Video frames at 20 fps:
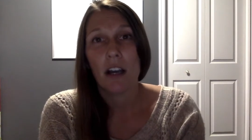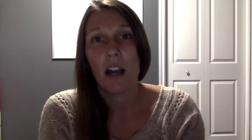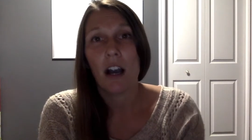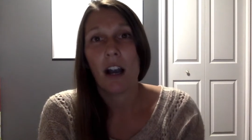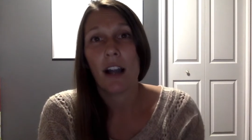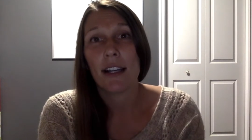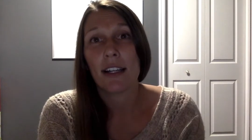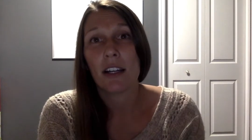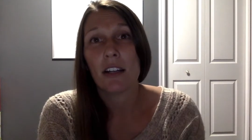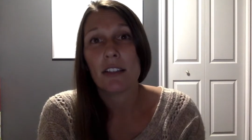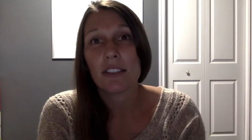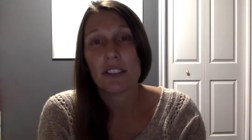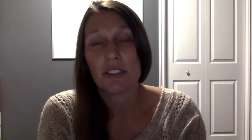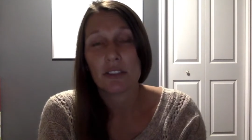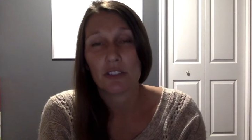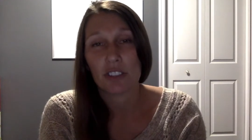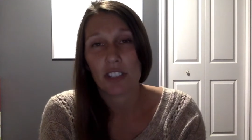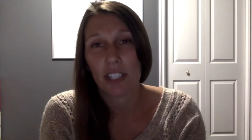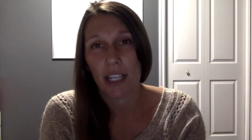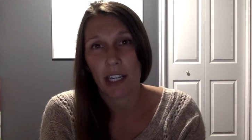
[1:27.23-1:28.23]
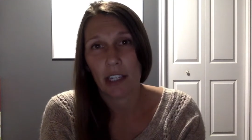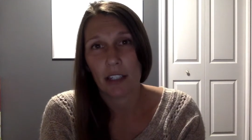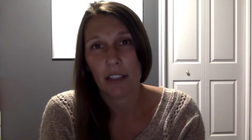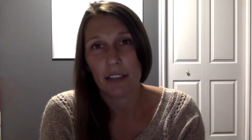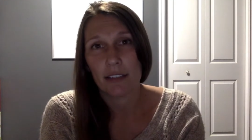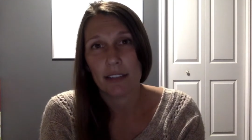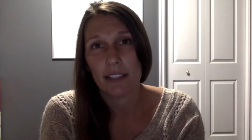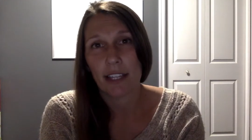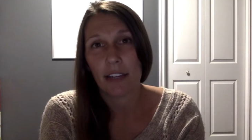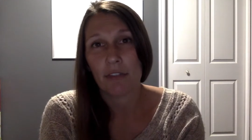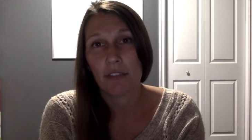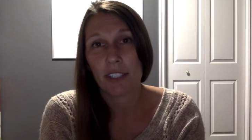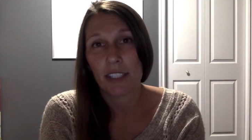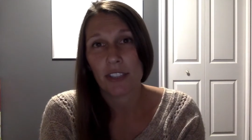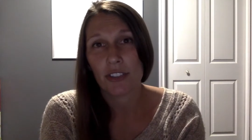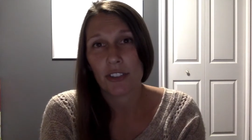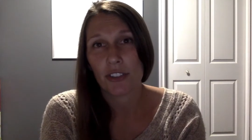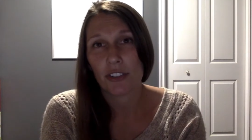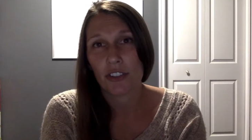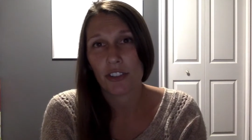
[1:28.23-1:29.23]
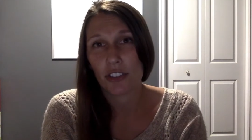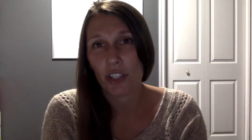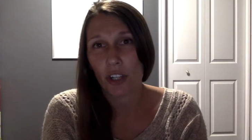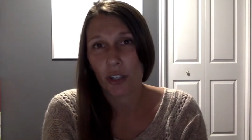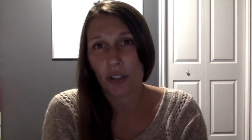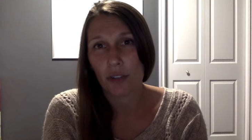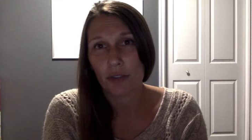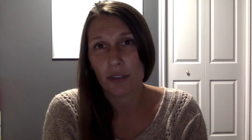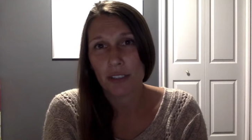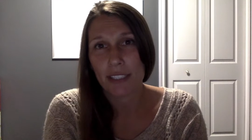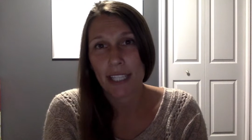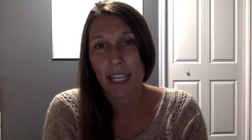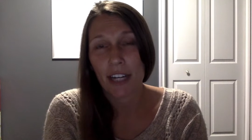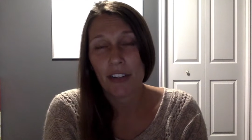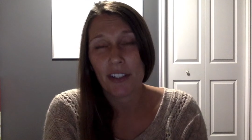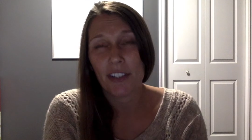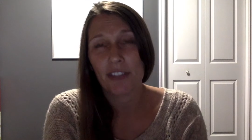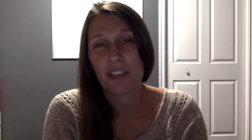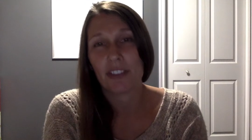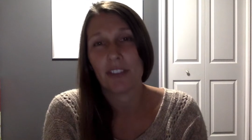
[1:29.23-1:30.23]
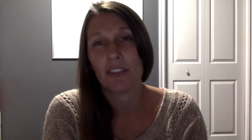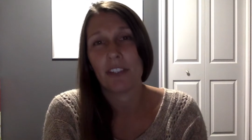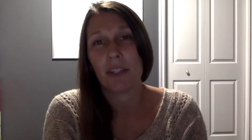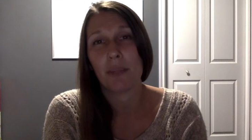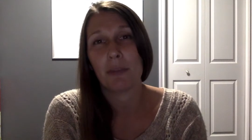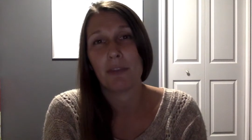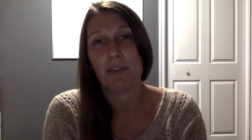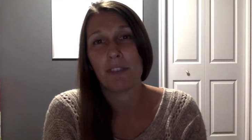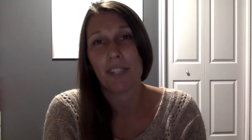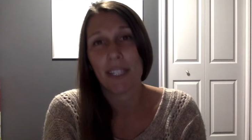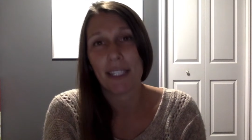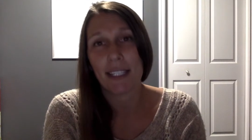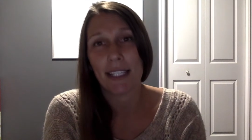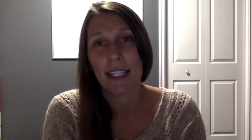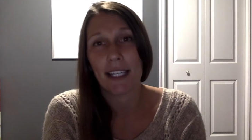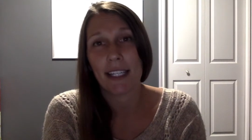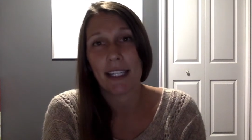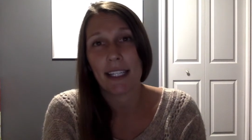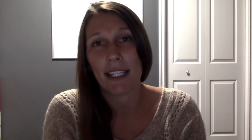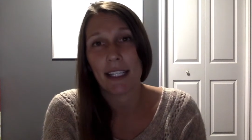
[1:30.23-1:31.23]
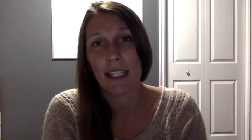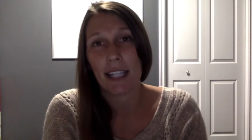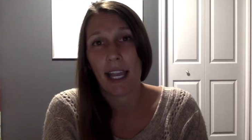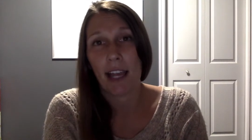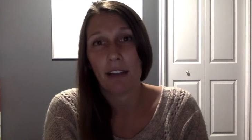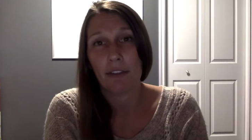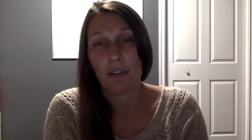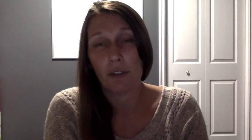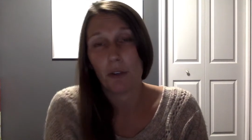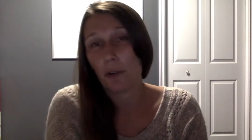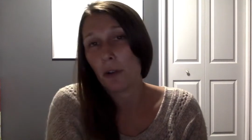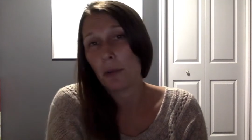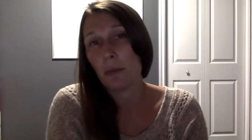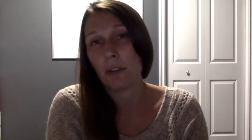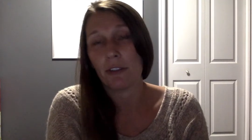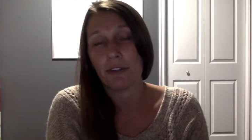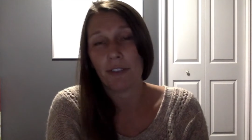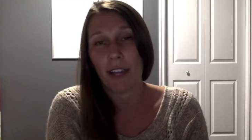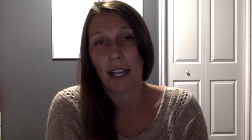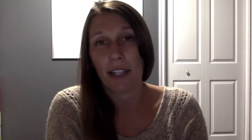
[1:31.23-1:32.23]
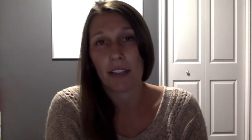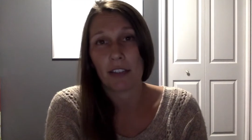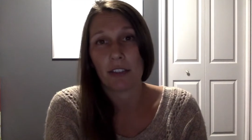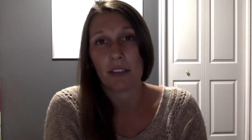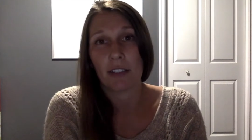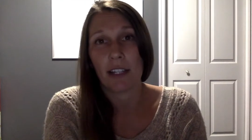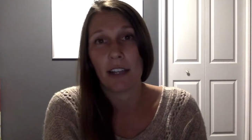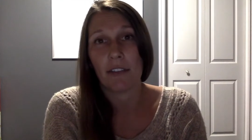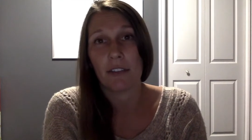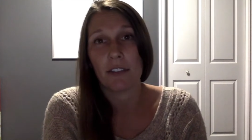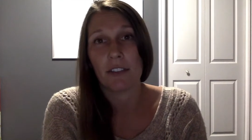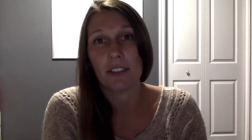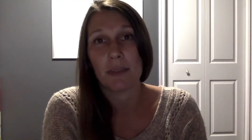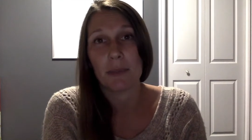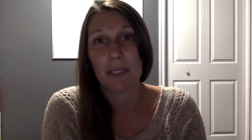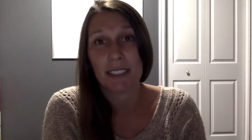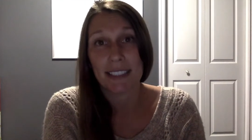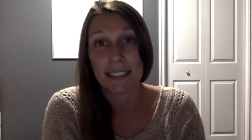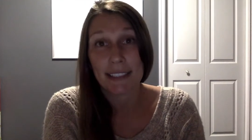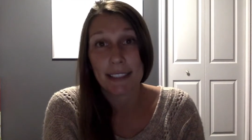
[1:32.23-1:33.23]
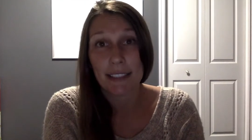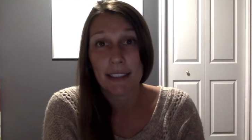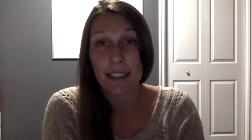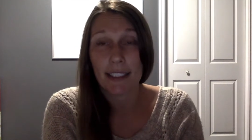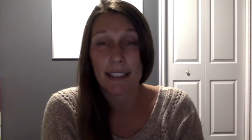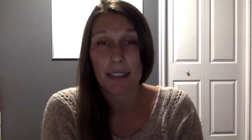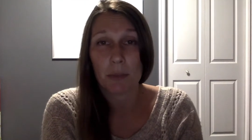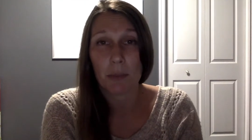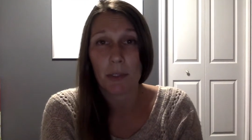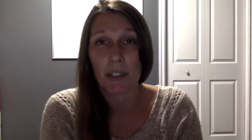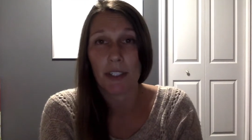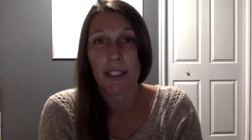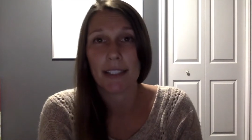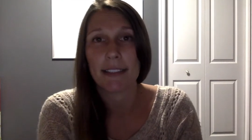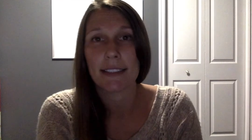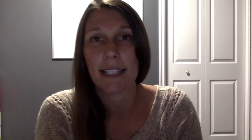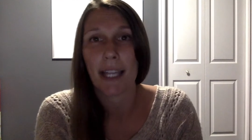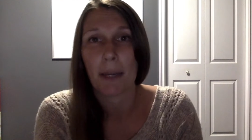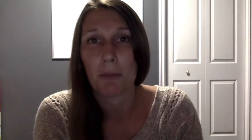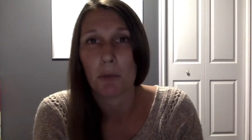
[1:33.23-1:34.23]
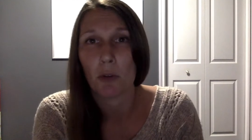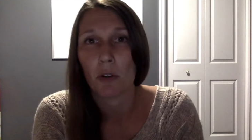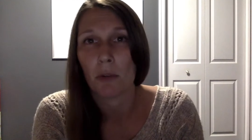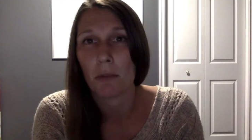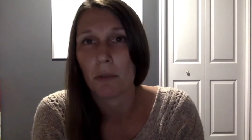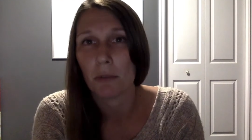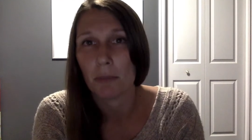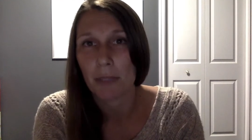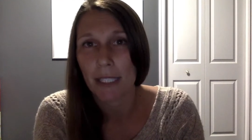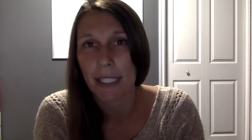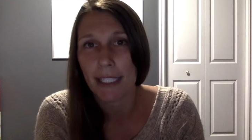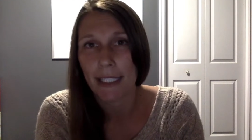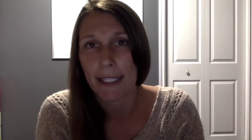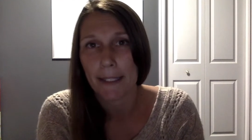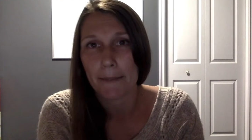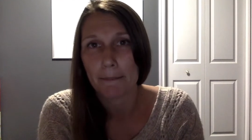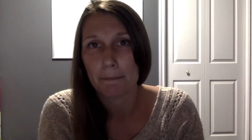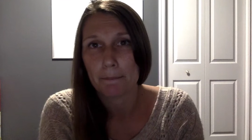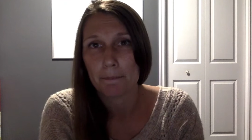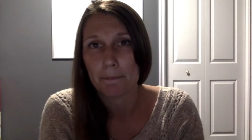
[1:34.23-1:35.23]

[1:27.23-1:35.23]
I also shared that research shows carriers of hemophilia can have normal factor levels but still experience abnormal bleeding.